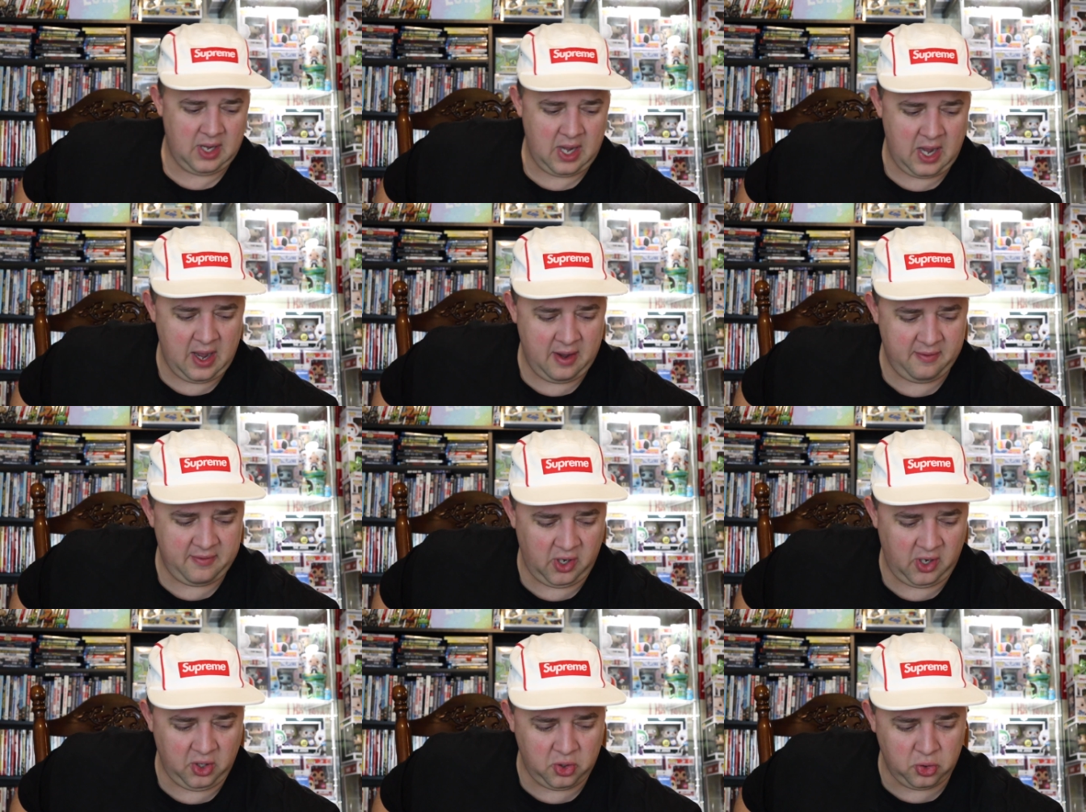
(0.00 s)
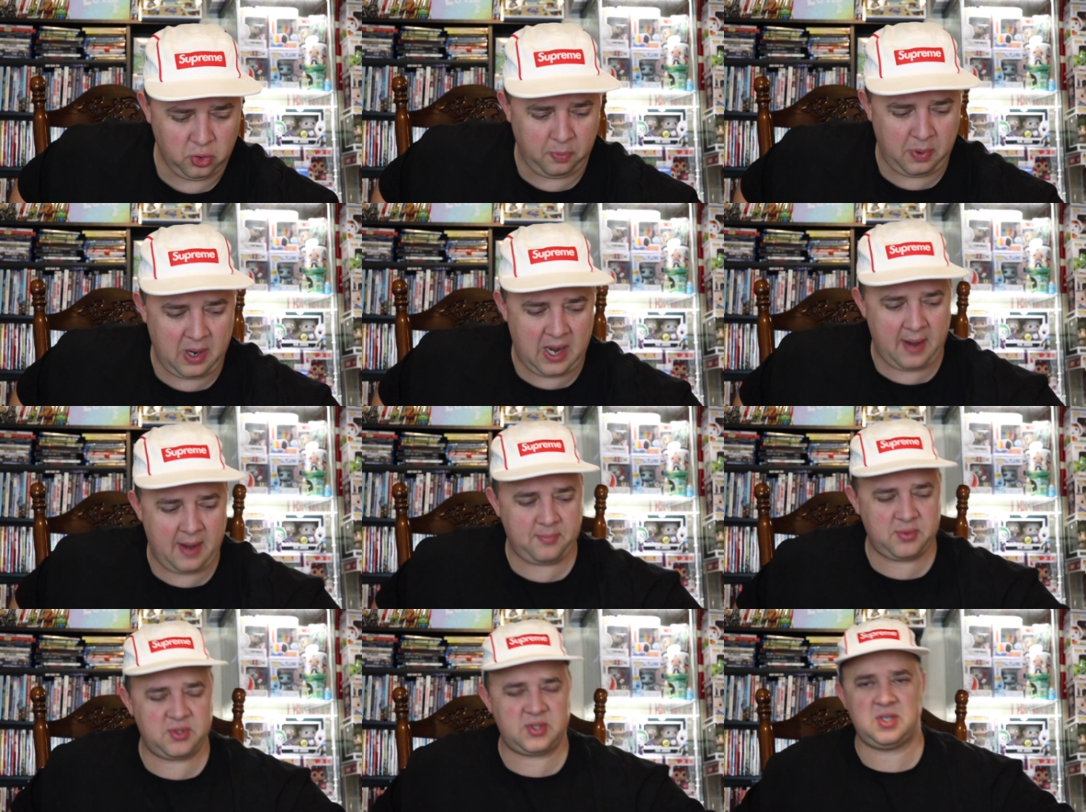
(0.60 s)
Very cool
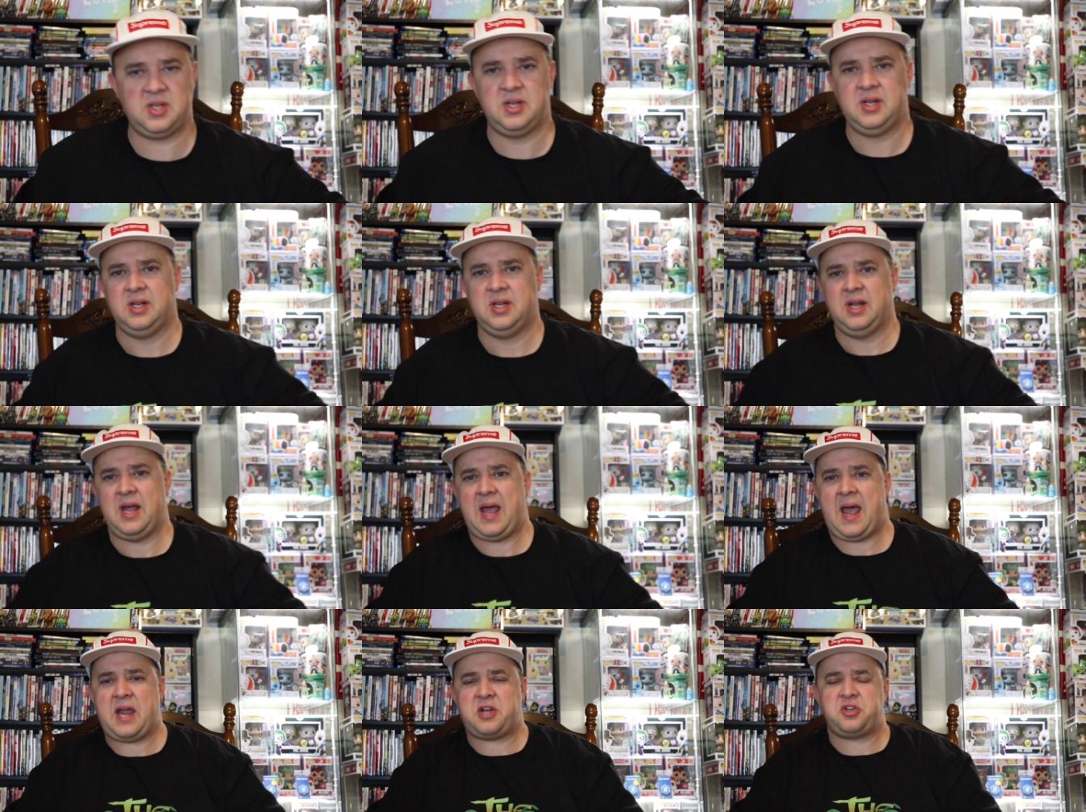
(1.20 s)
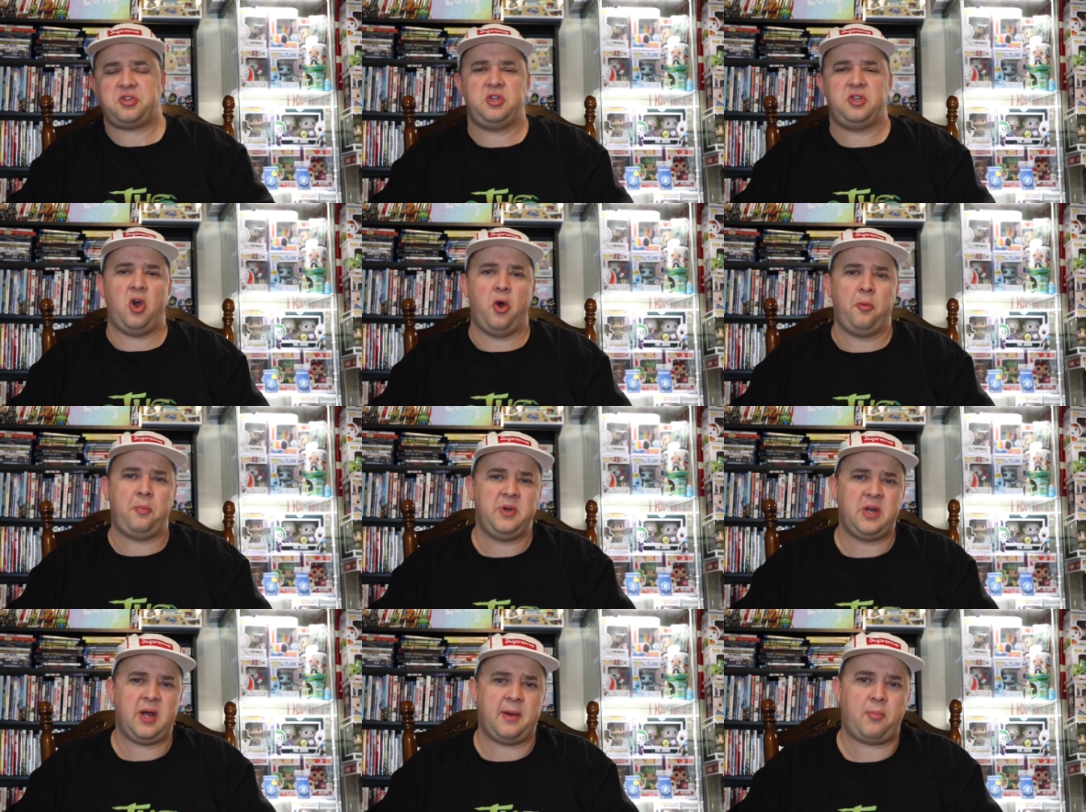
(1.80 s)
pops. Actually
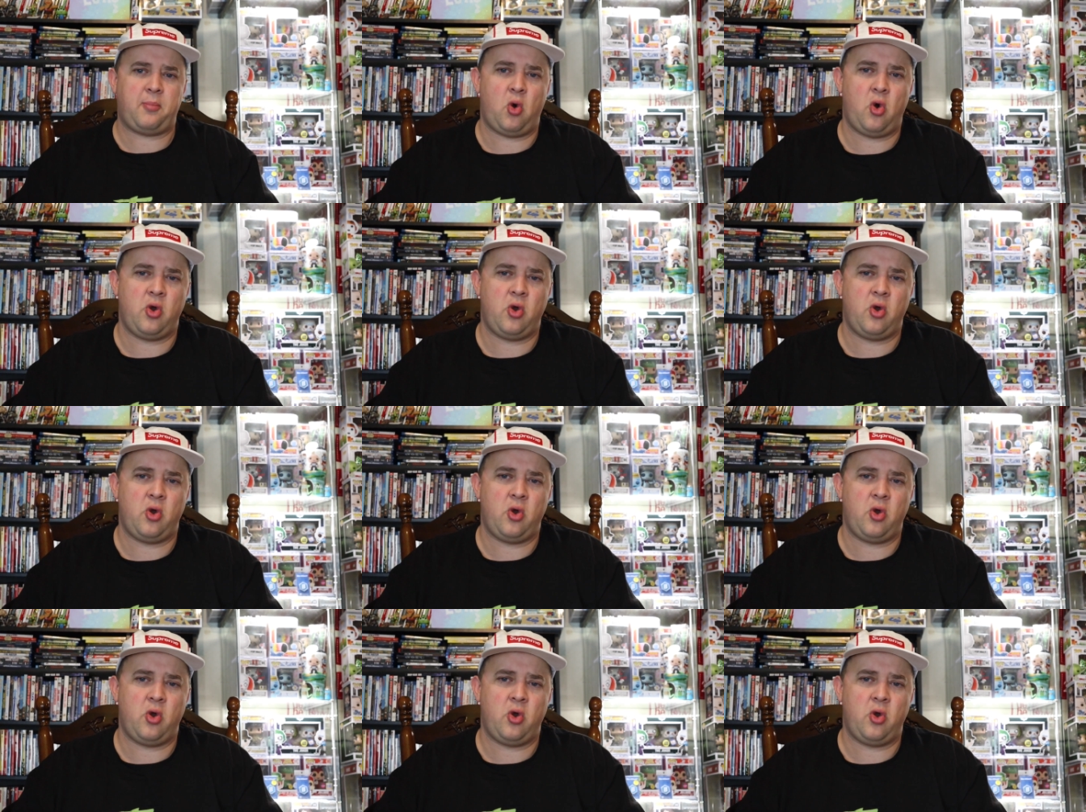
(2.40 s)
opened up